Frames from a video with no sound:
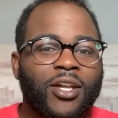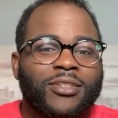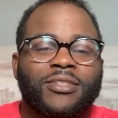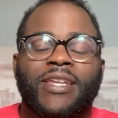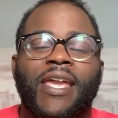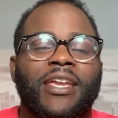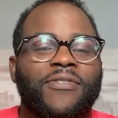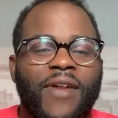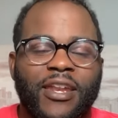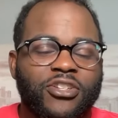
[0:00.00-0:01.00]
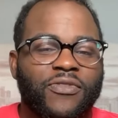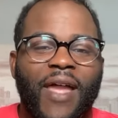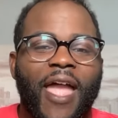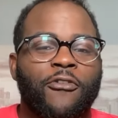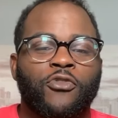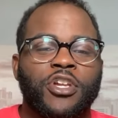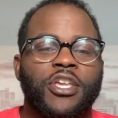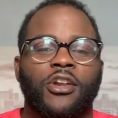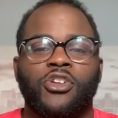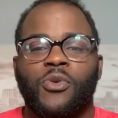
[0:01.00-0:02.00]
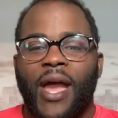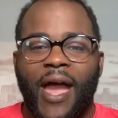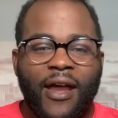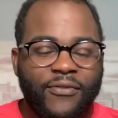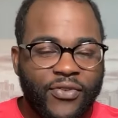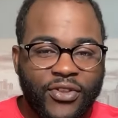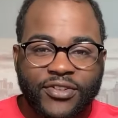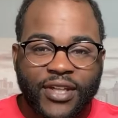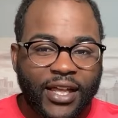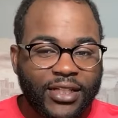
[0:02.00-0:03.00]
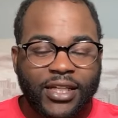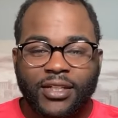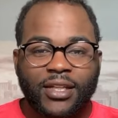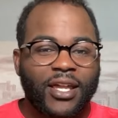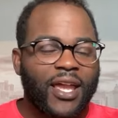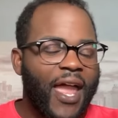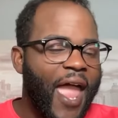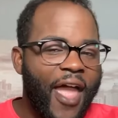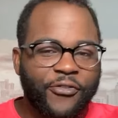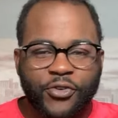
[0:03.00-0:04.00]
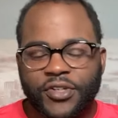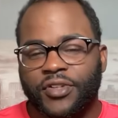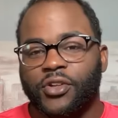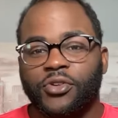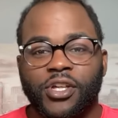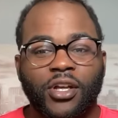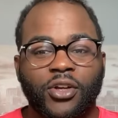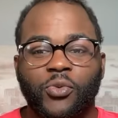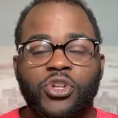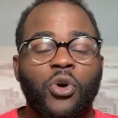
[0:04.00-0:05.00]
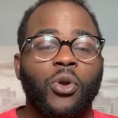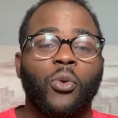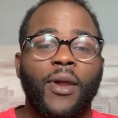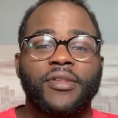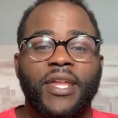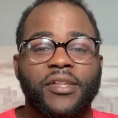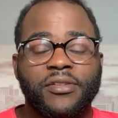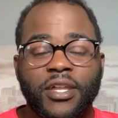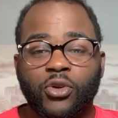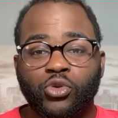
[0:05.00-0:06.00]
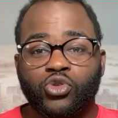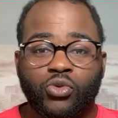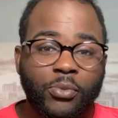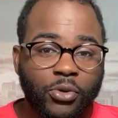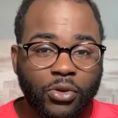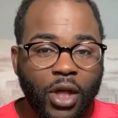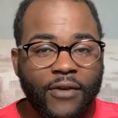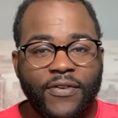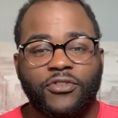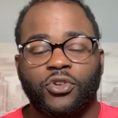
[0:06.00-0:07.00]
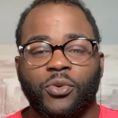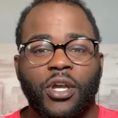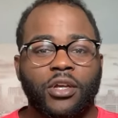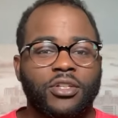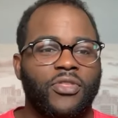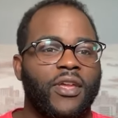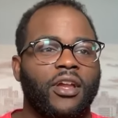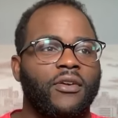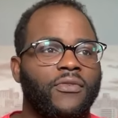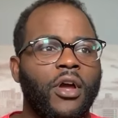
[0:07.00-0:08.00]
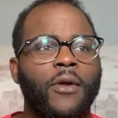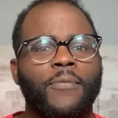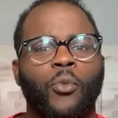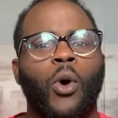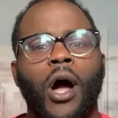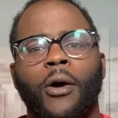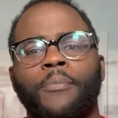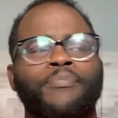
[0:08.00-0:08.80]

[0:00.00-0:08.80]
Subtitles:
Take advantage of every year you have this alien. Every single year. We don't want to waste a single dribble of his career to think of, well,